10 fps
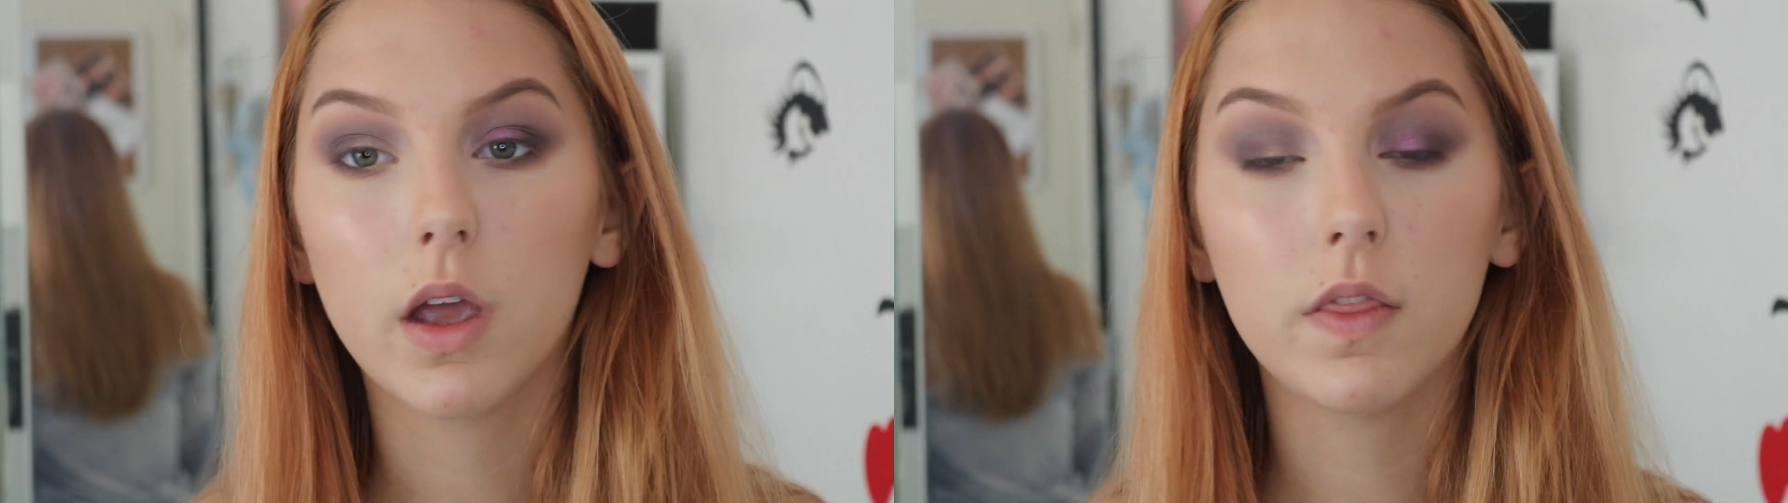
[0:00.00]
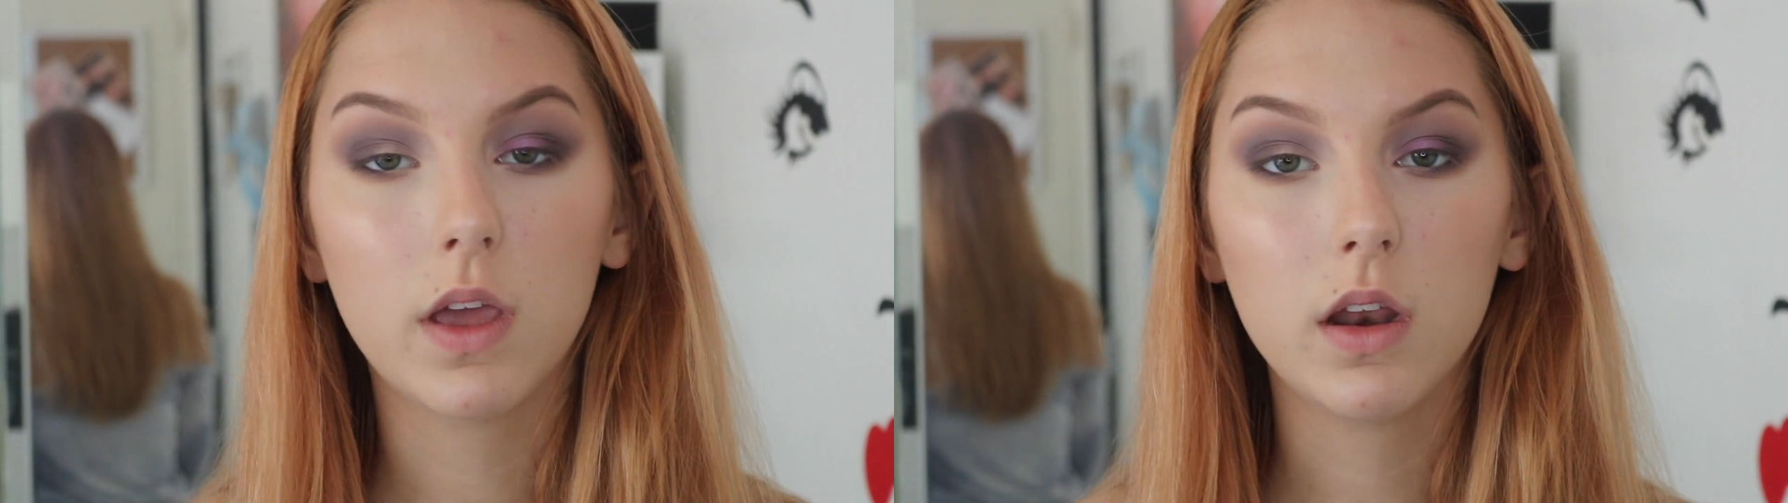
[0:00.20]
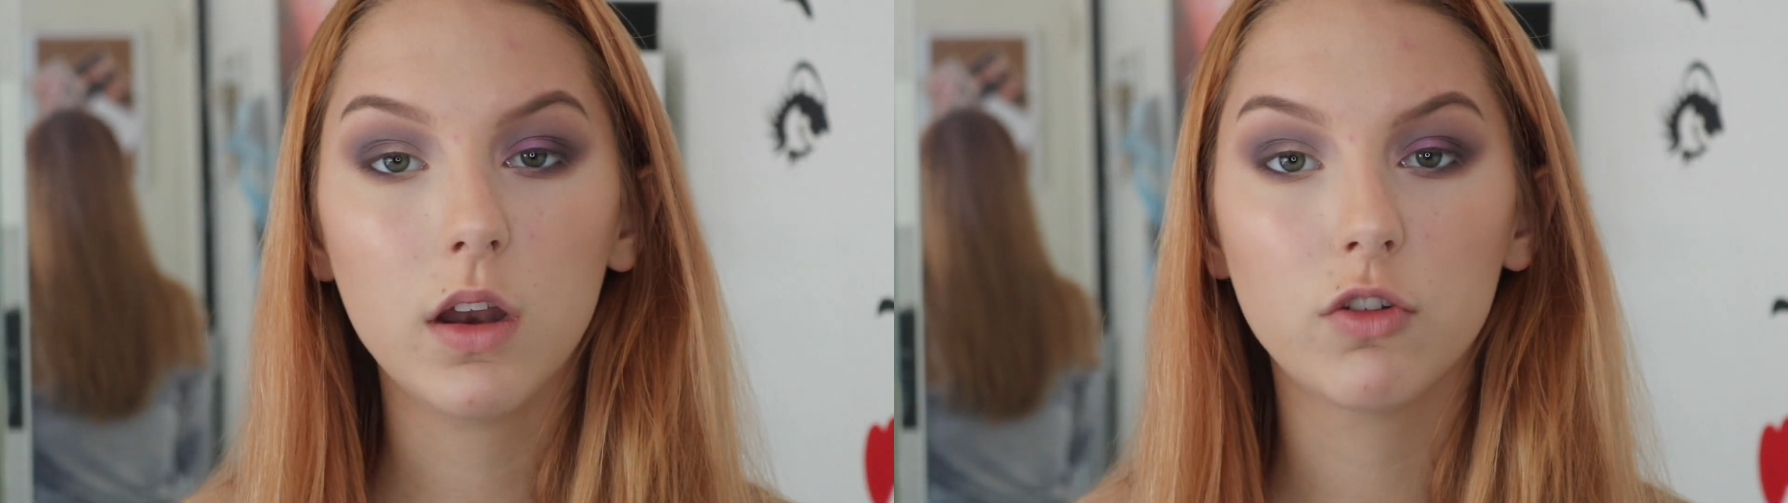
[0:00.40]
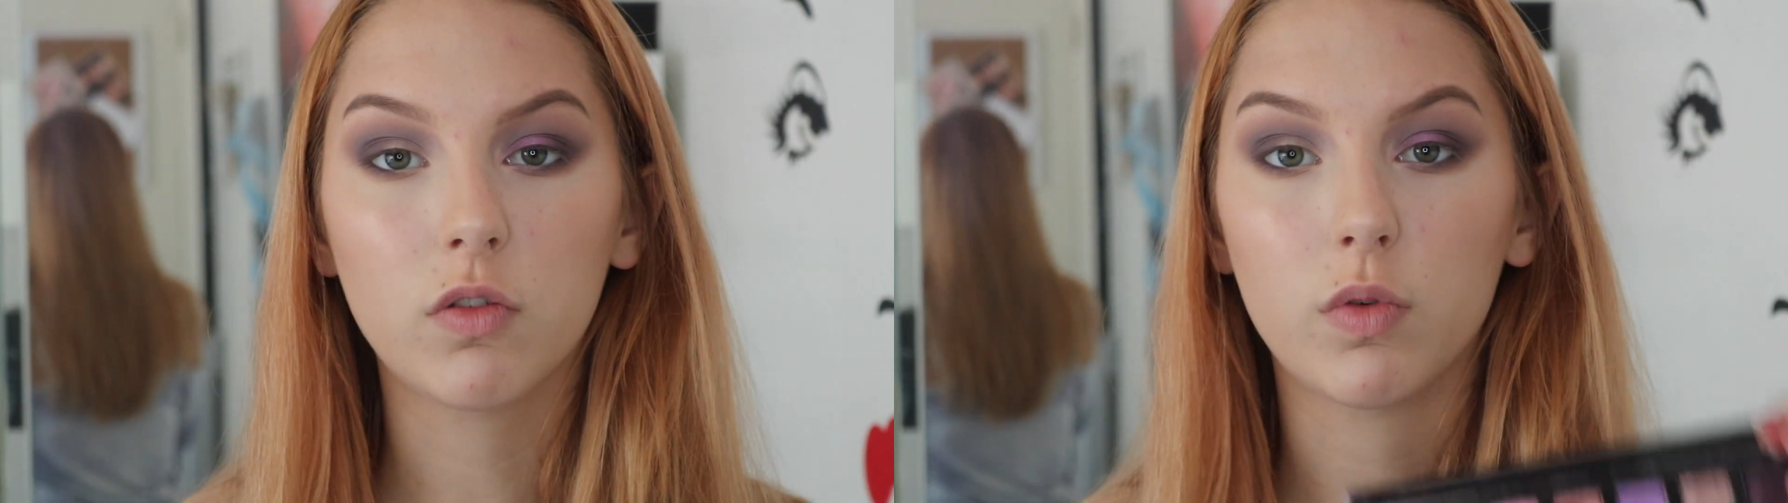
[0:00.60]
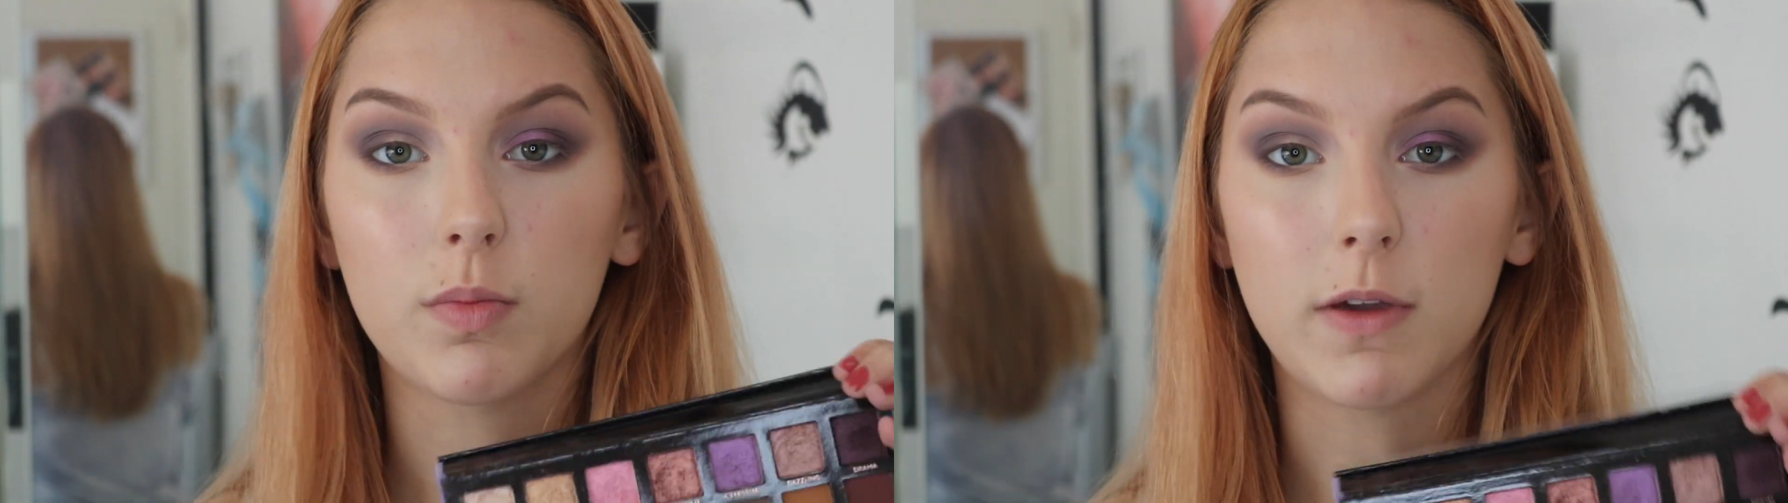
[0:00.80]
And then
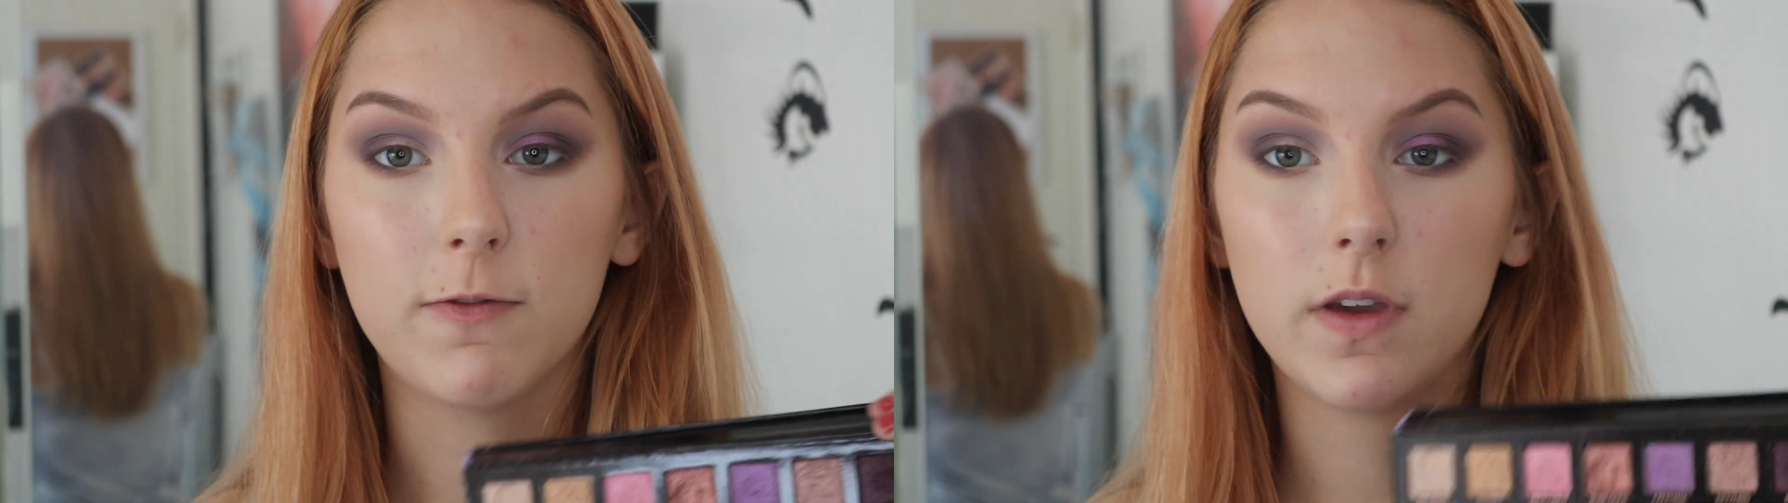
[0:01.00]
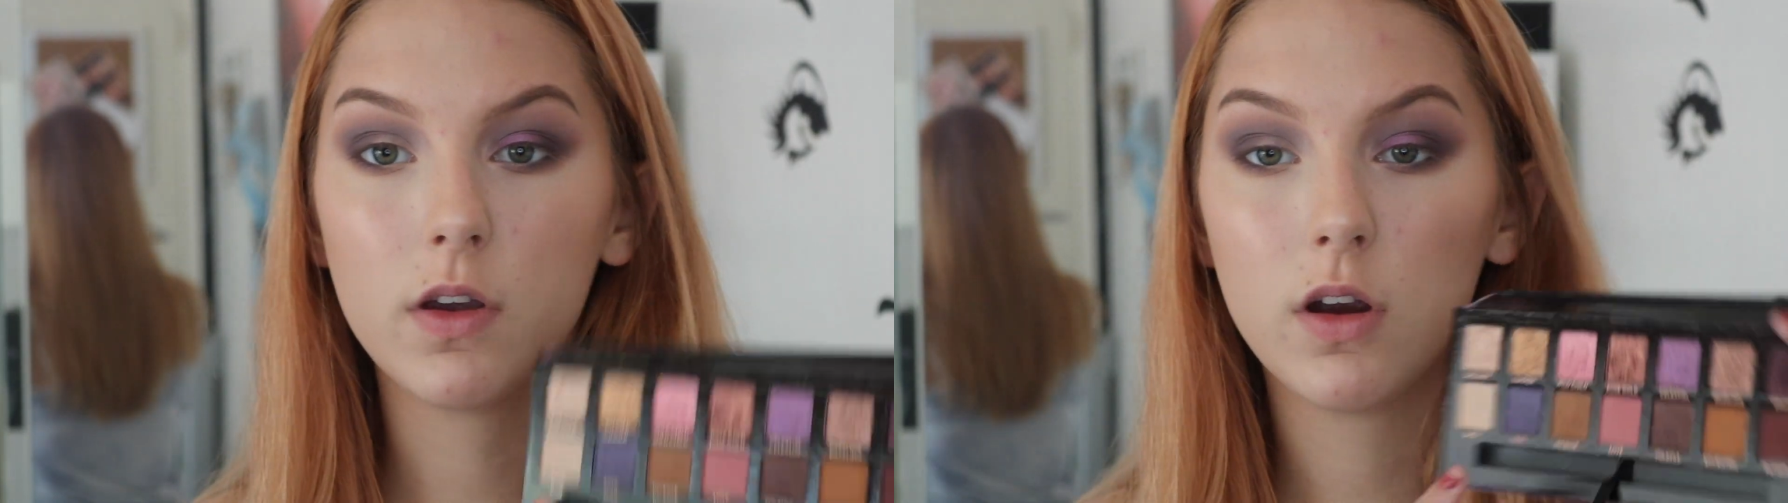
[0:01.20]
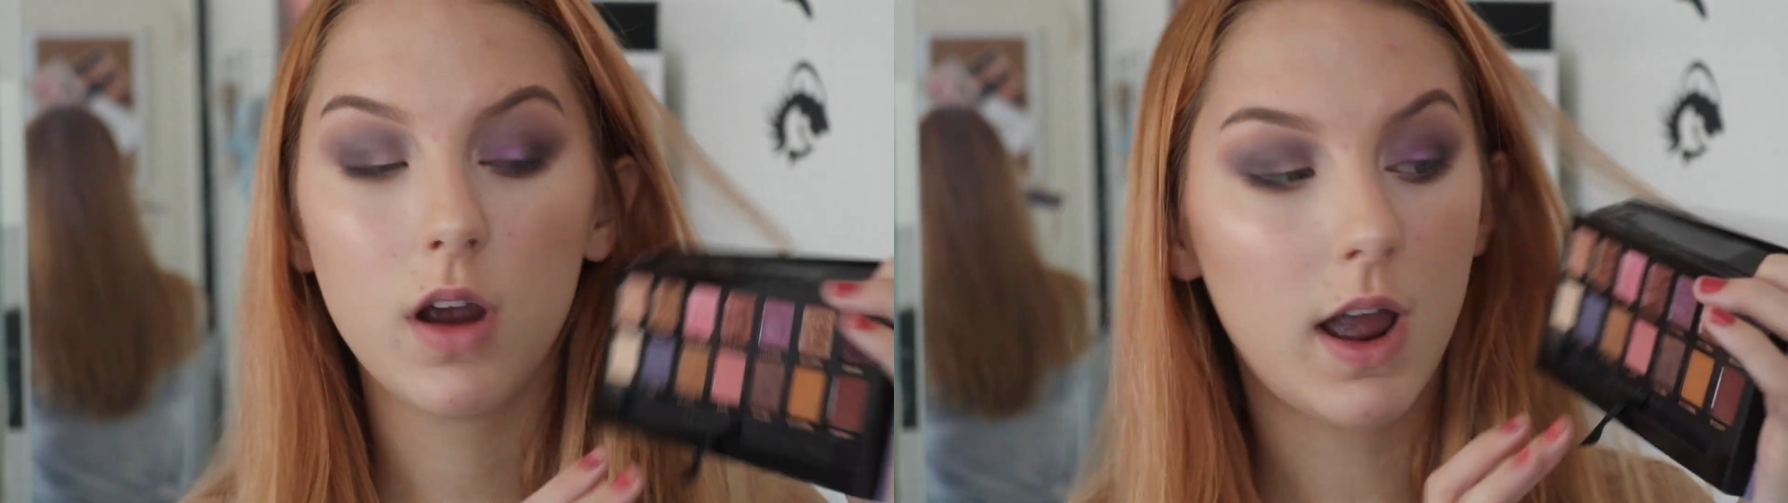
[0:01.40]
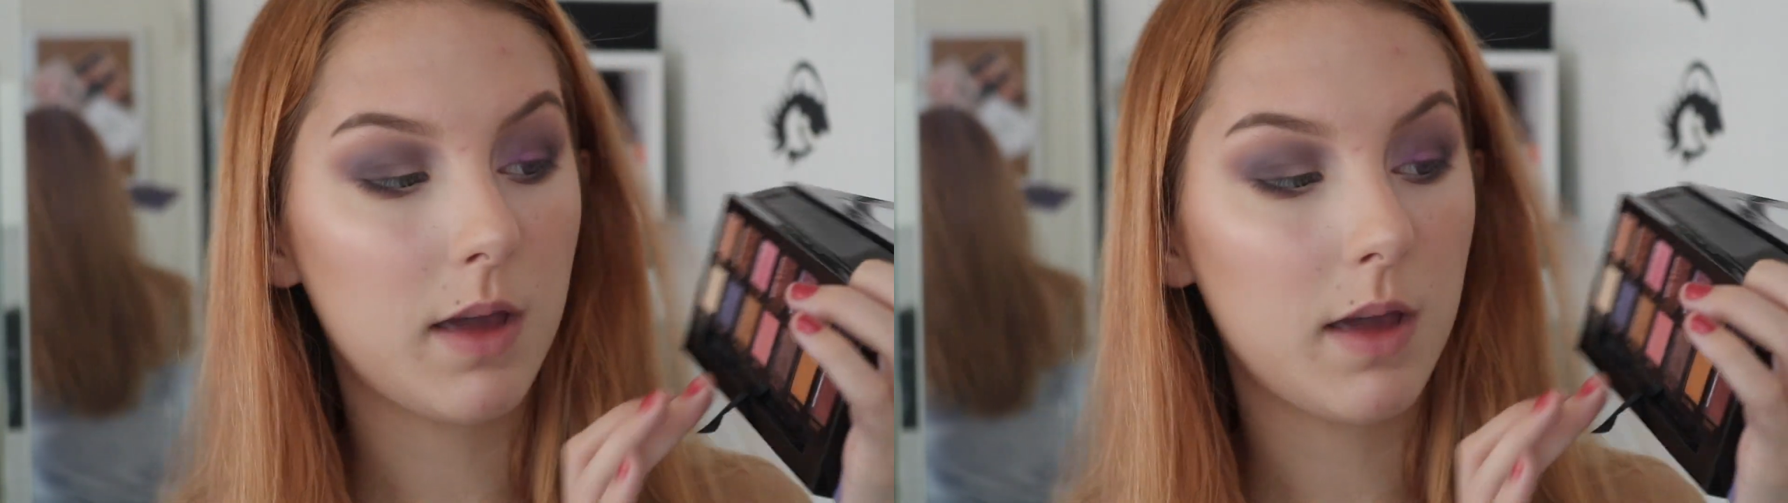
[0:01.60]
just with my finger,